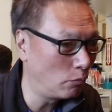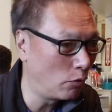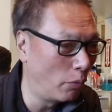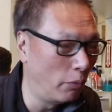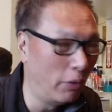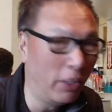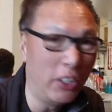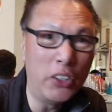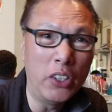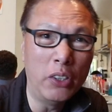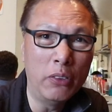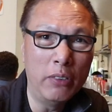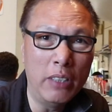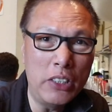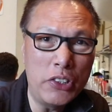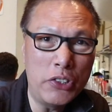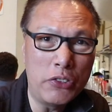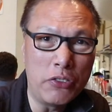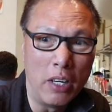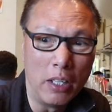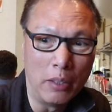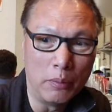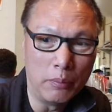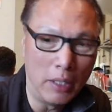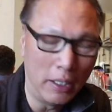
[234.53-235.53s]
very good
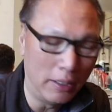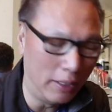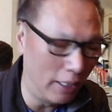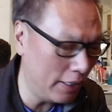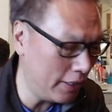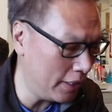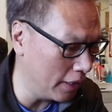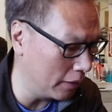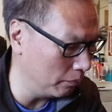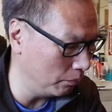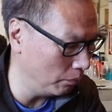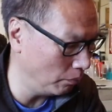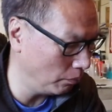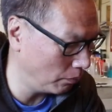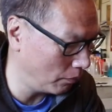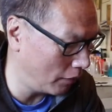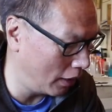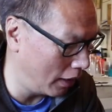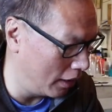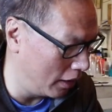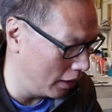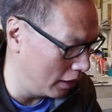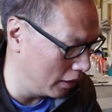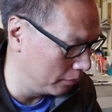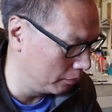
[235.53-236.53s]
restaurant. I like it.
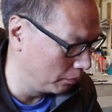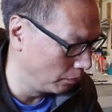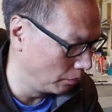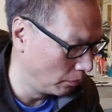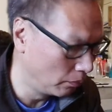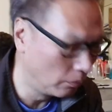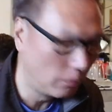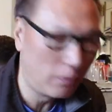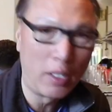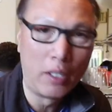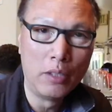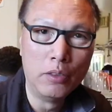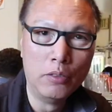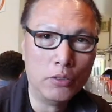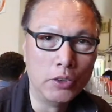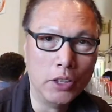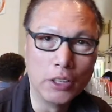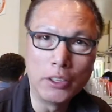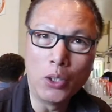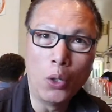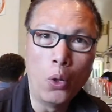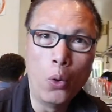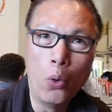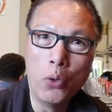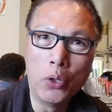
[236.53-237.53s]

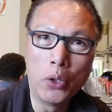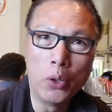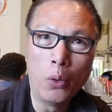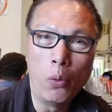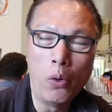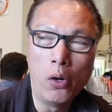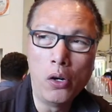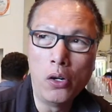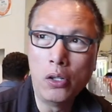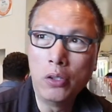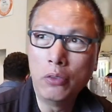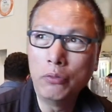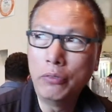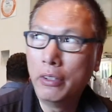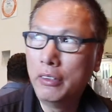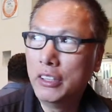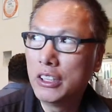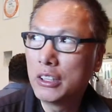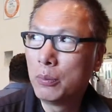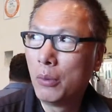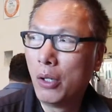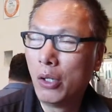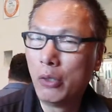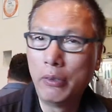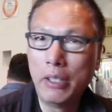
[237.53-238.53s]
Just a hole in the wall, very
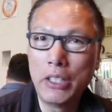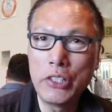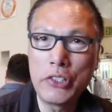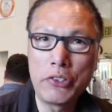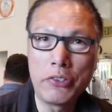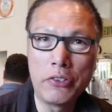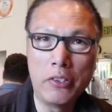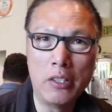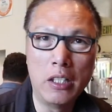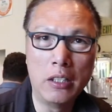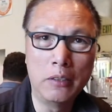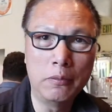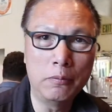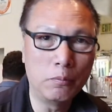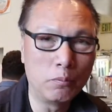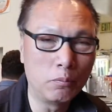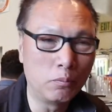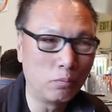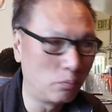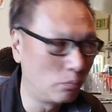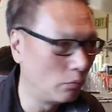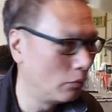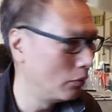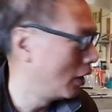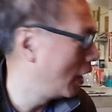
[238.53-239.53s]
small restaurant.
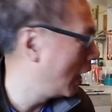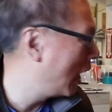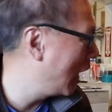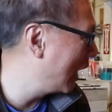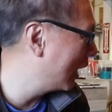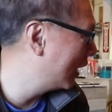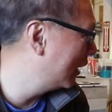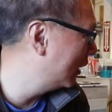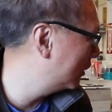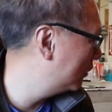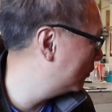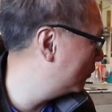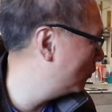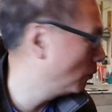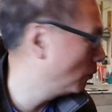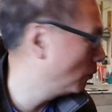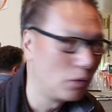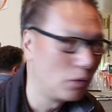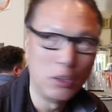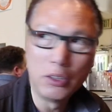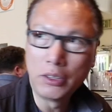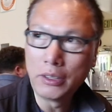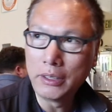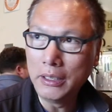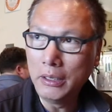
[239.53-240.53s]
I could
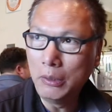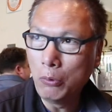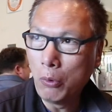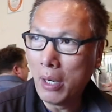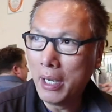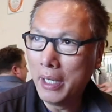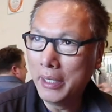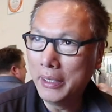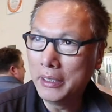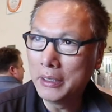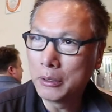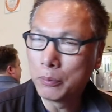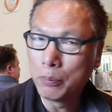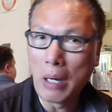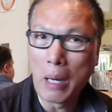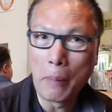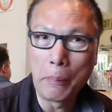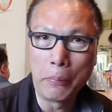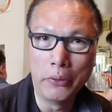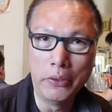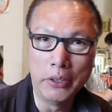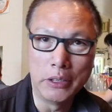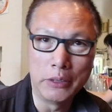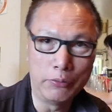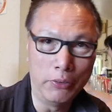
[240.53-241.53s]
see why it's
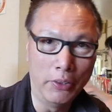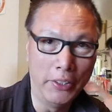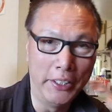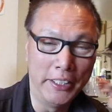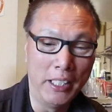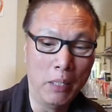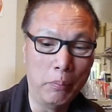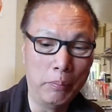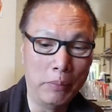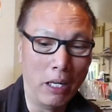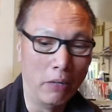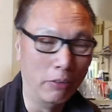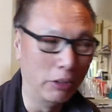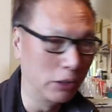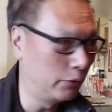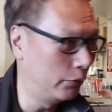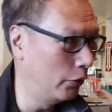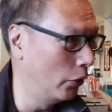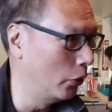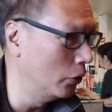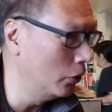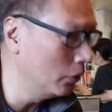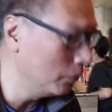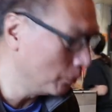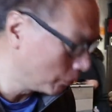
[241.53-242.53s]
popular. It's filling up now, it's
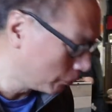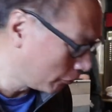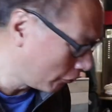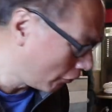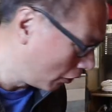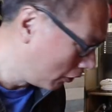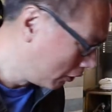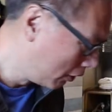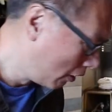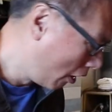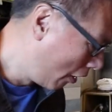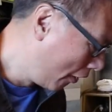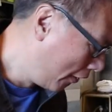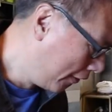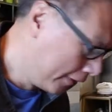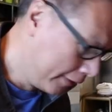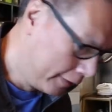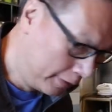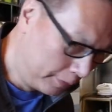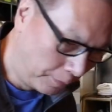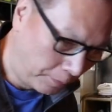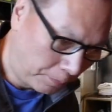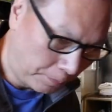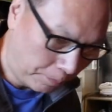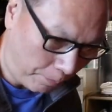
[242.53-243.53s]
full.
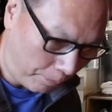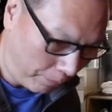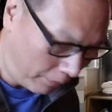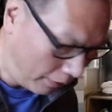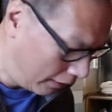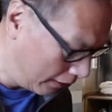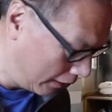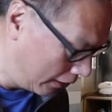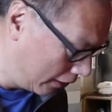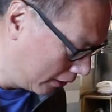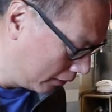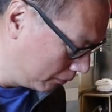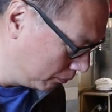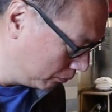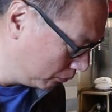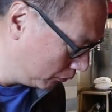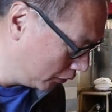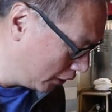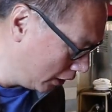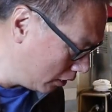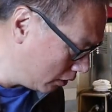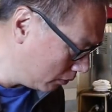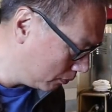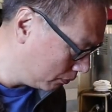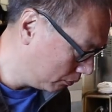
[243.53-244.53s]
And
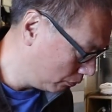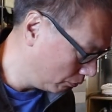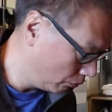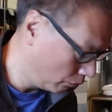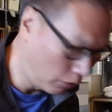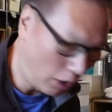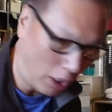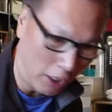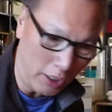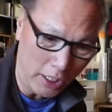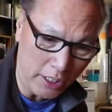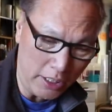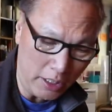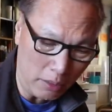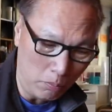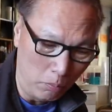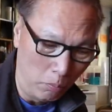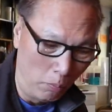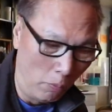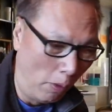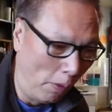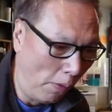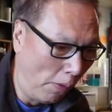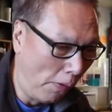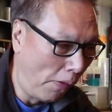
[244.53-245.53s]
yeah, I like it.
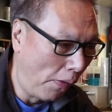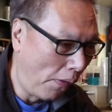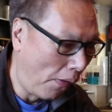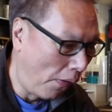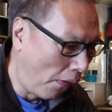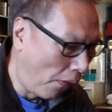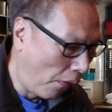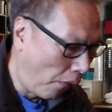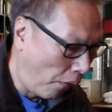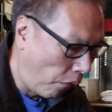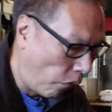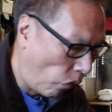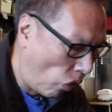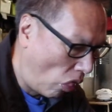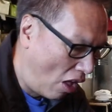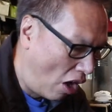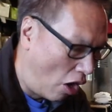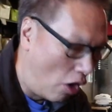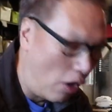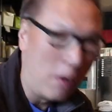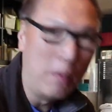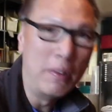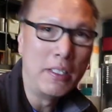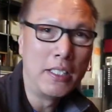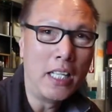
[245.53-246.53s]

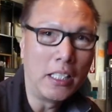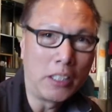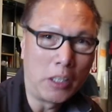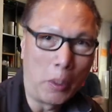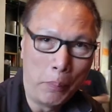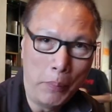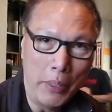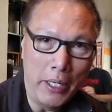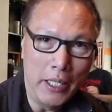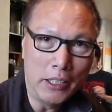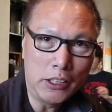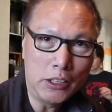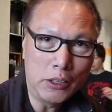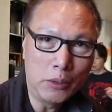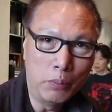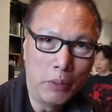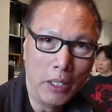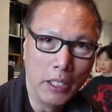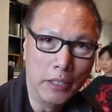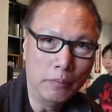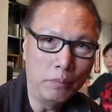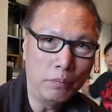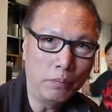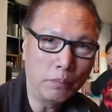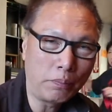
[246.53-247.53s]
It was not the best,
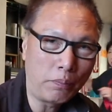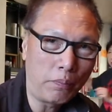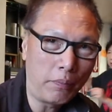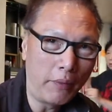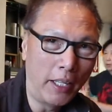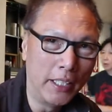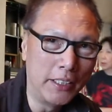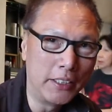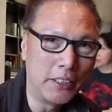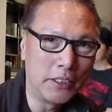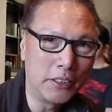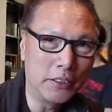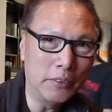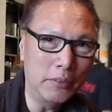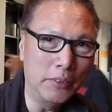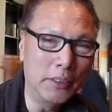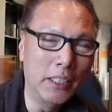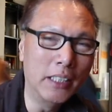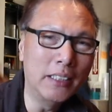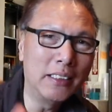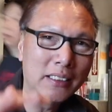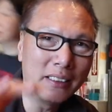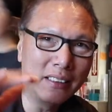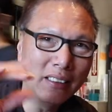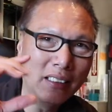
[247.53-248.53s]
but it's
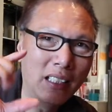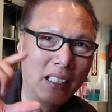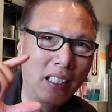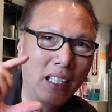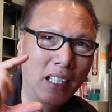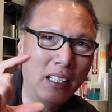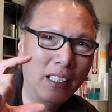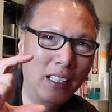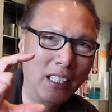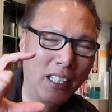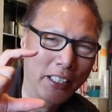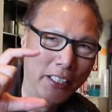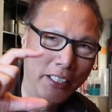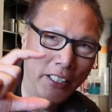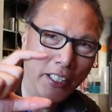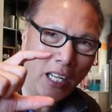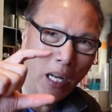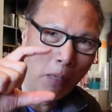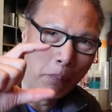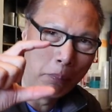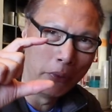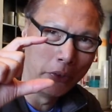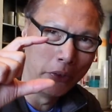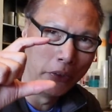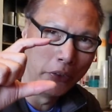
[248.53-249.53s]
in the
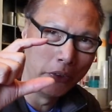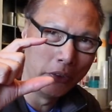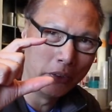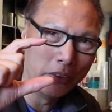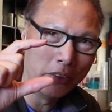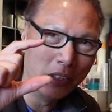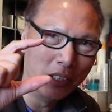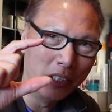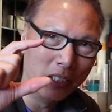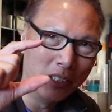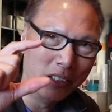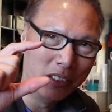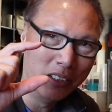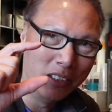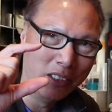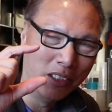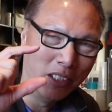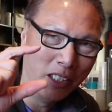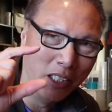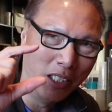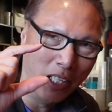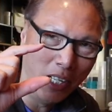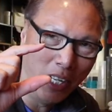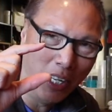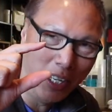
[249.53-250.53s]
upper
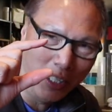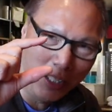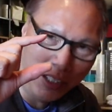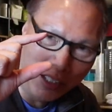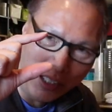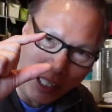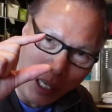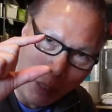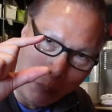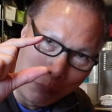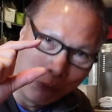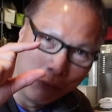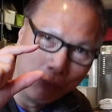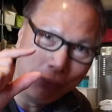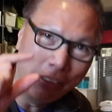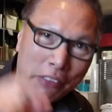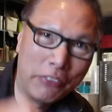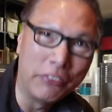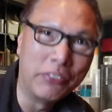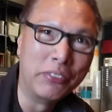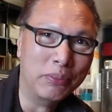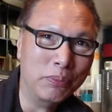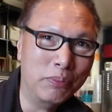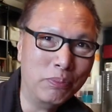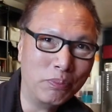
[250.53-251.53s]

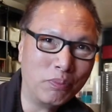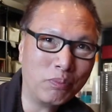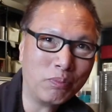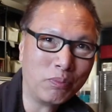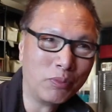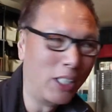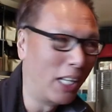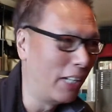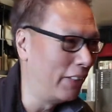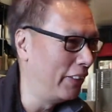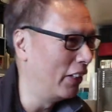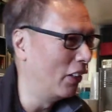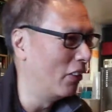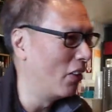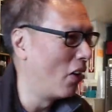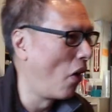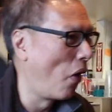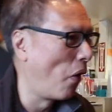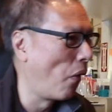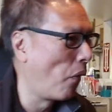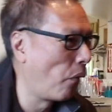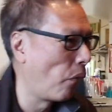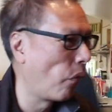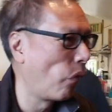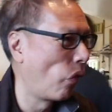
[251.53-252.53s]
fifth. There you go.
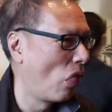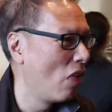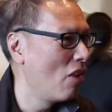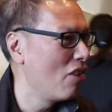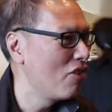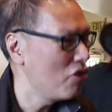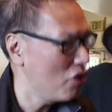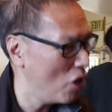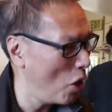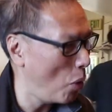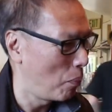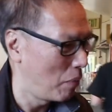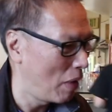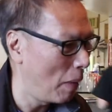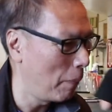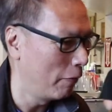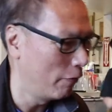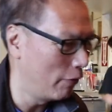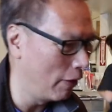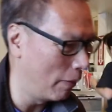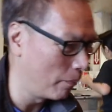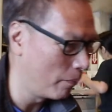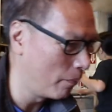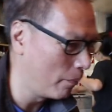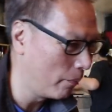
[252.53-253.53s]
Yeah, upper
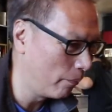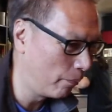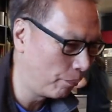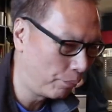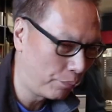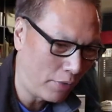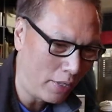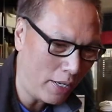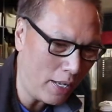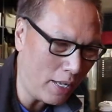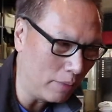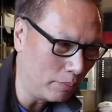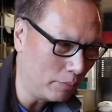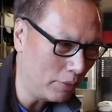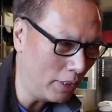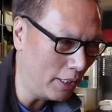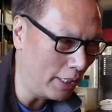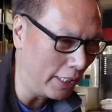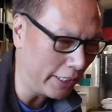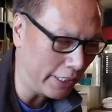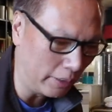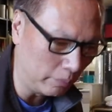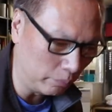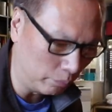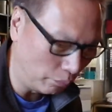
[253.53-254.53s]
fifth. Yeah, I
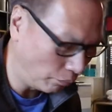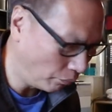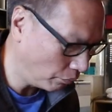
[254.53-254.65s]
like it.